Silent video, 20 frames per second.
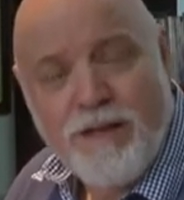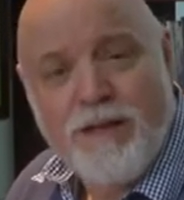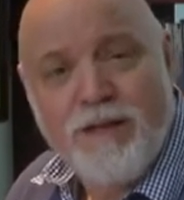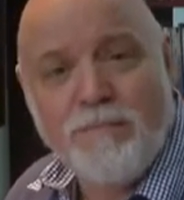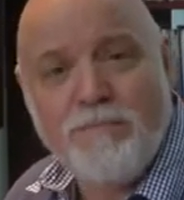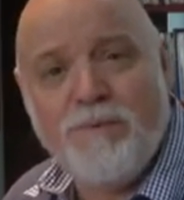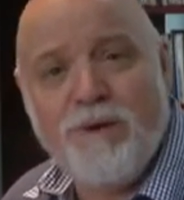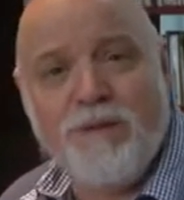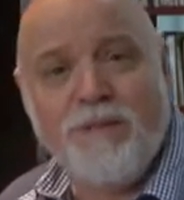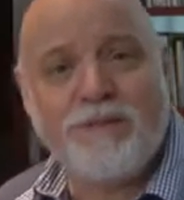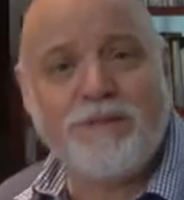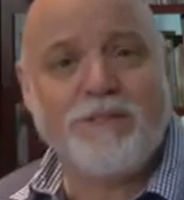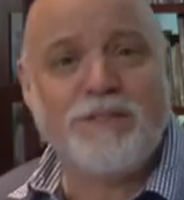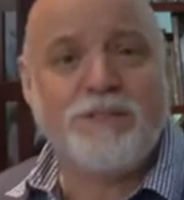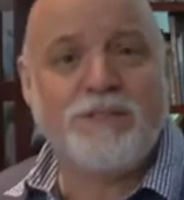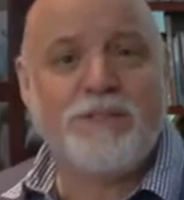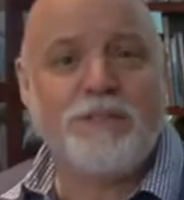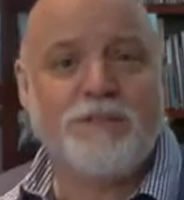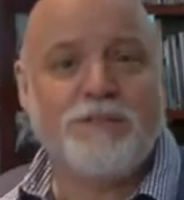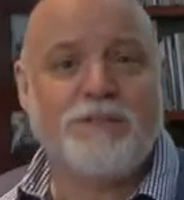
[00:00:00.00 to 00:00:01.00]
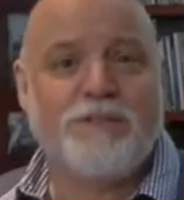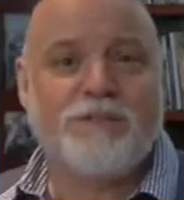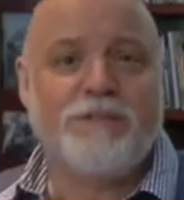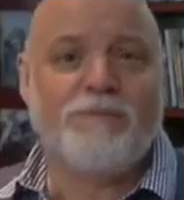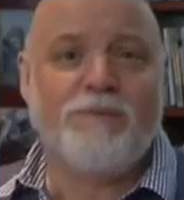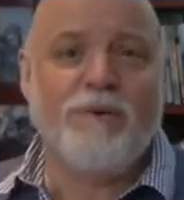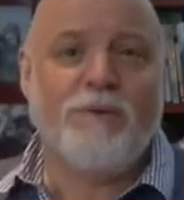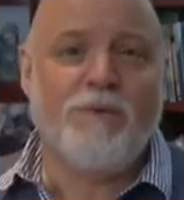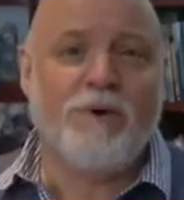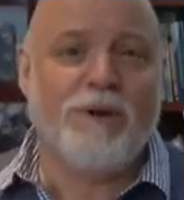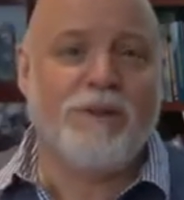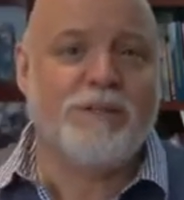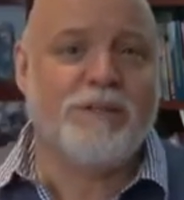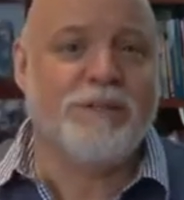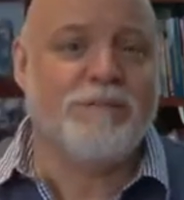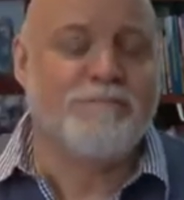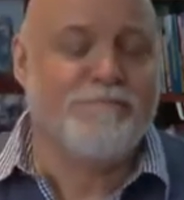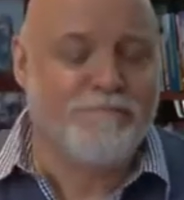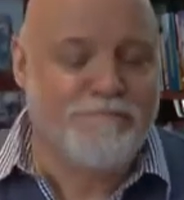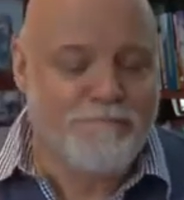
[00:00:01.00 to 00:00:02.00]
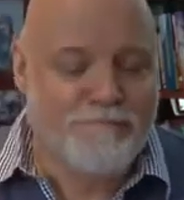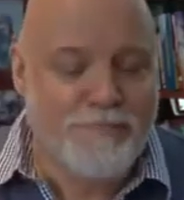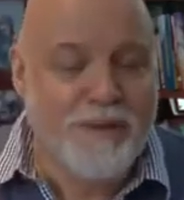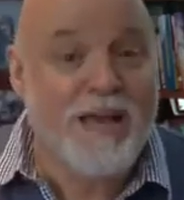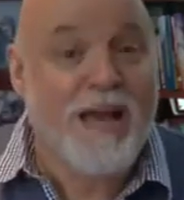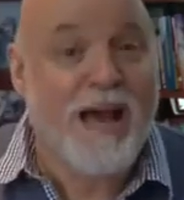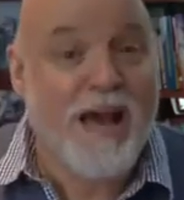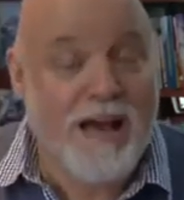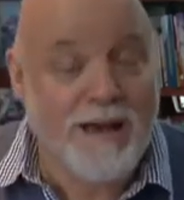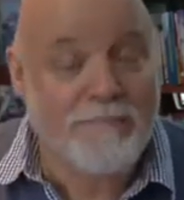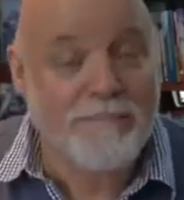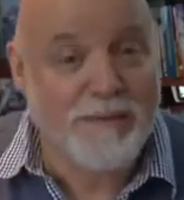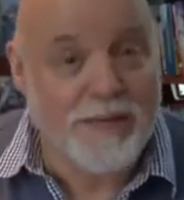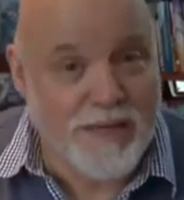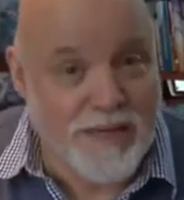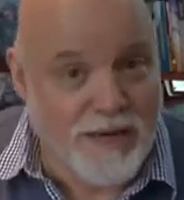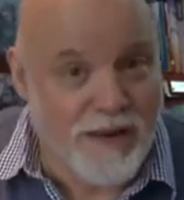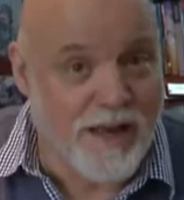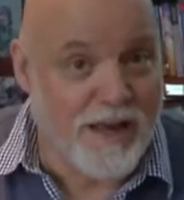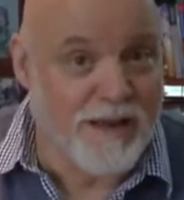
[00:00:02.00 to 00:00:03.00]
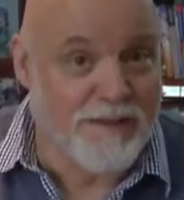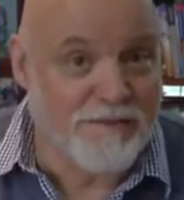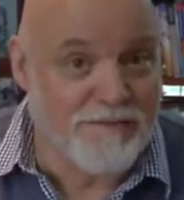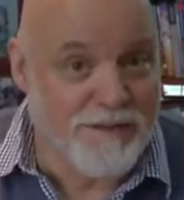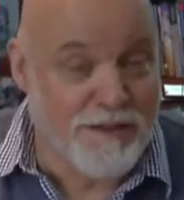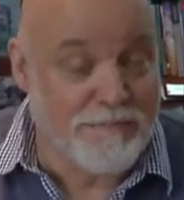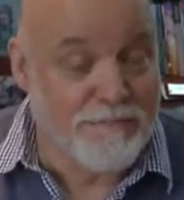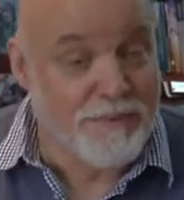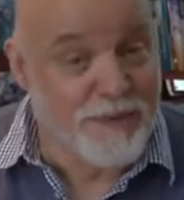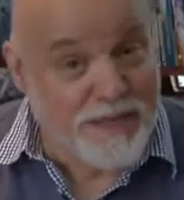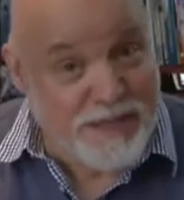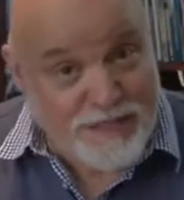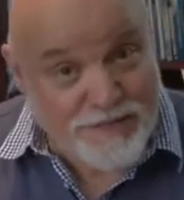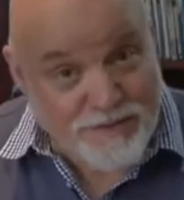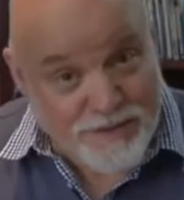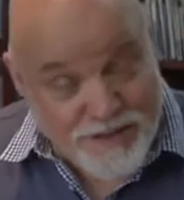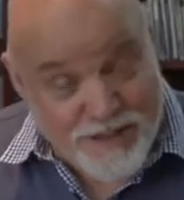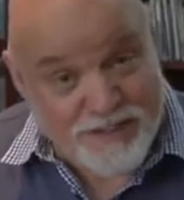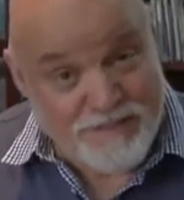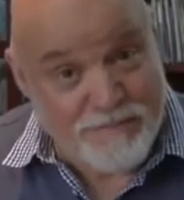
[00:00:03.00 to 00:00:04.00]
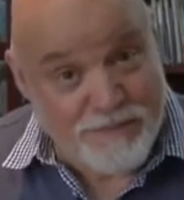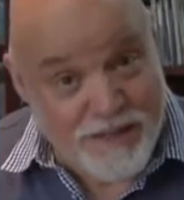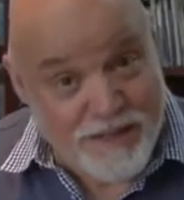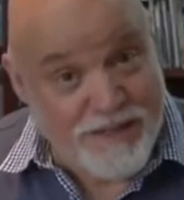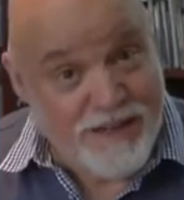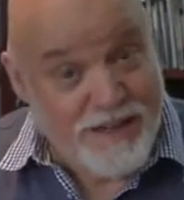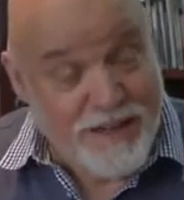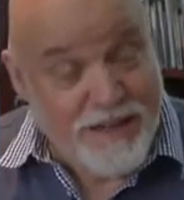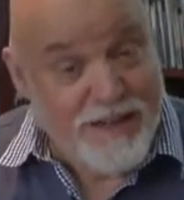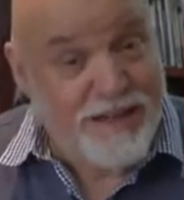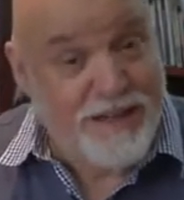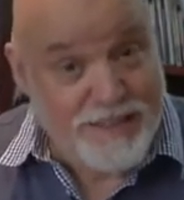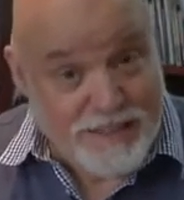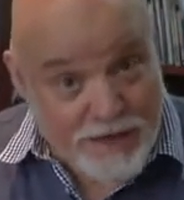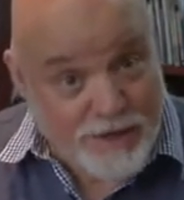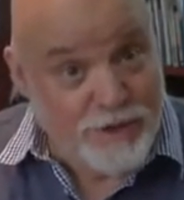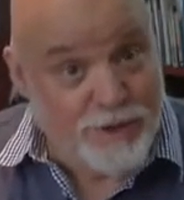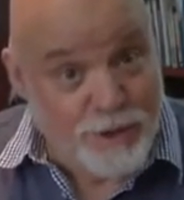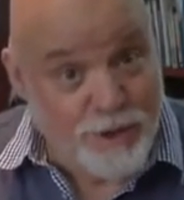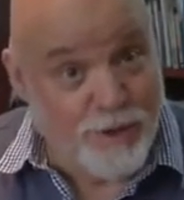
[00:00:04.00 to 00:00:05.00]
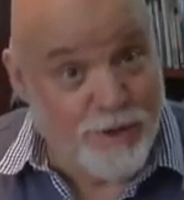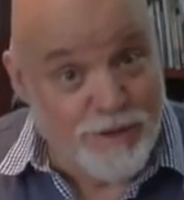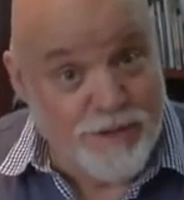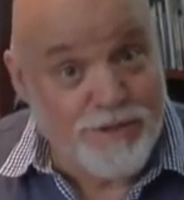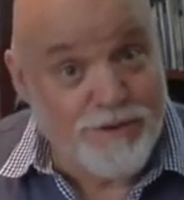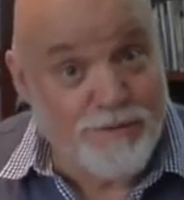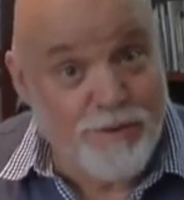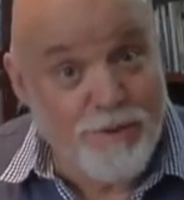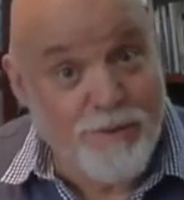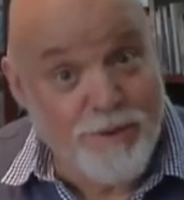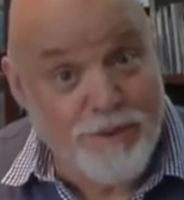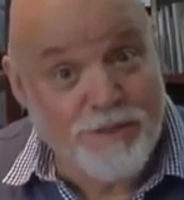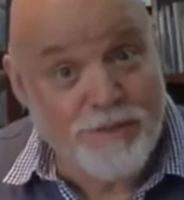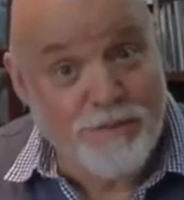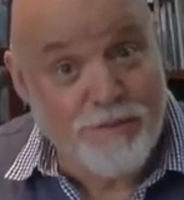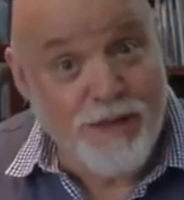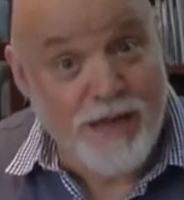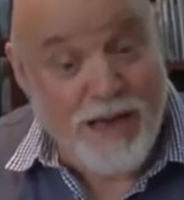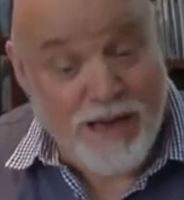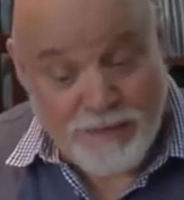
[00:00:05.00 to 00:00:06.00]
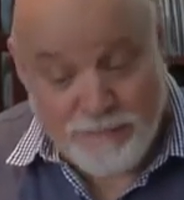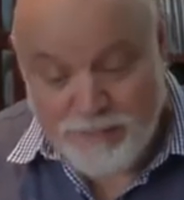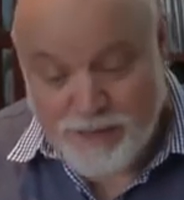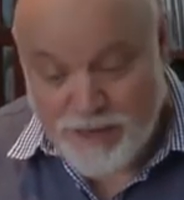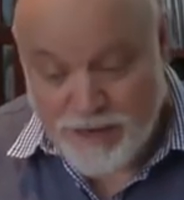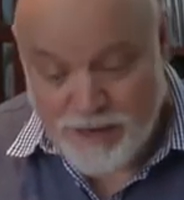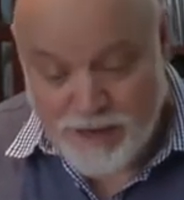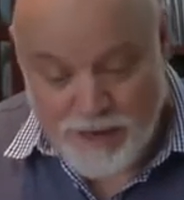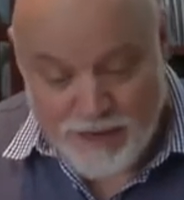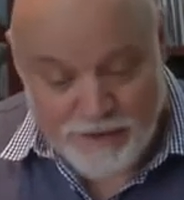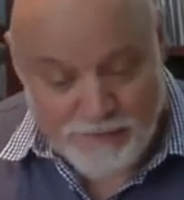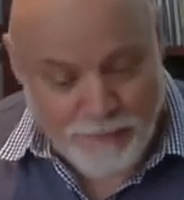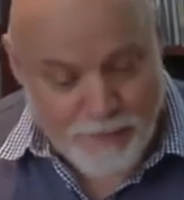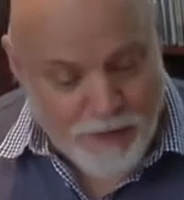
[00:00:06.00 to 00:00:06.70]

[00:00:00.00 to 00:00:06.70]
Now, brothers and sisters, if we want to be happy in life, and please forgive me, it's our choice. If we want to be happy in life,